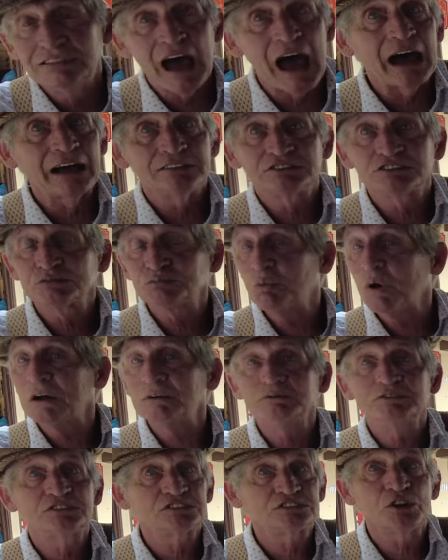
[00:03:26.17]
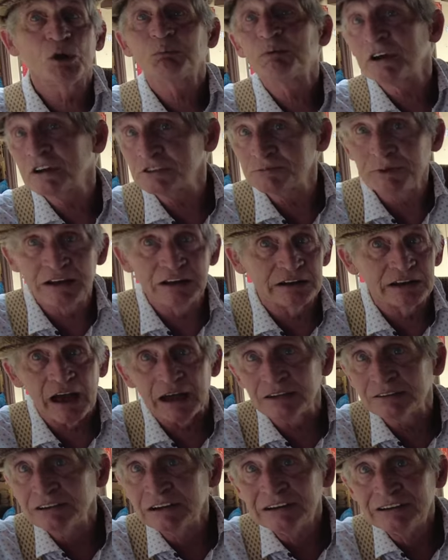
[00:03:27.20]
That's what still brings me today,
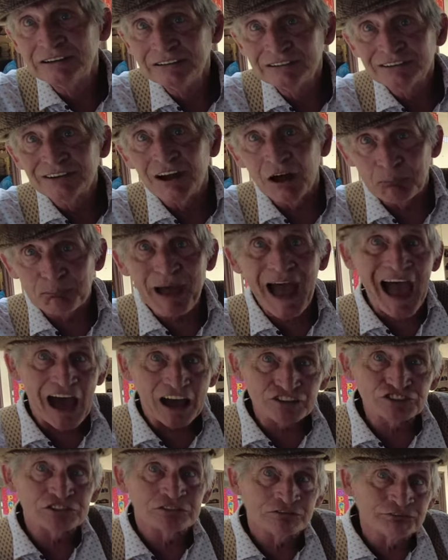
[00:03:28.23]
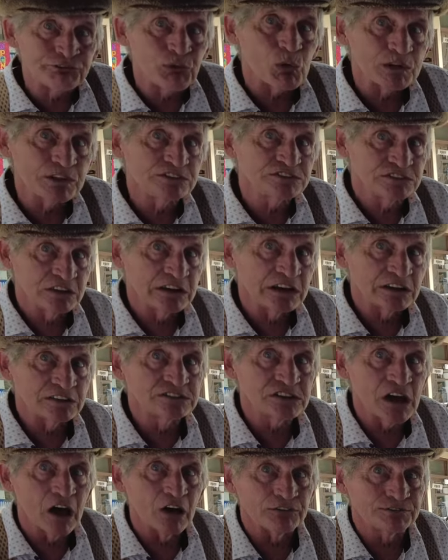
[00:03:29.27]
a passion mm-hmm. for the city
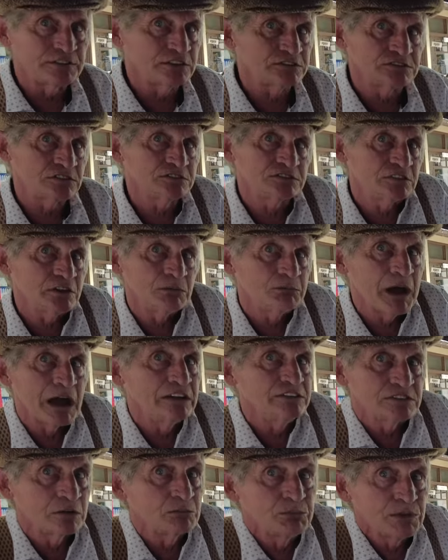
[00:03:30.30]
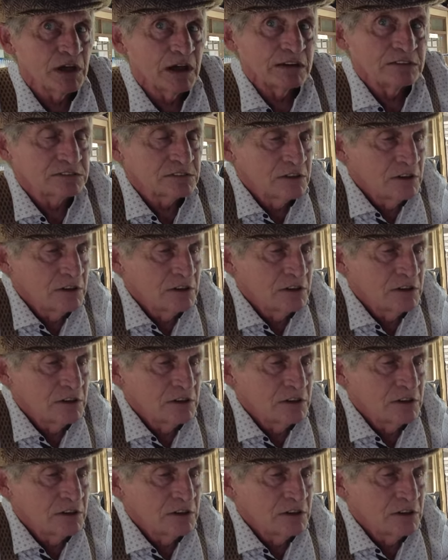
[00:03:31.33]
itself. This is an amazing place.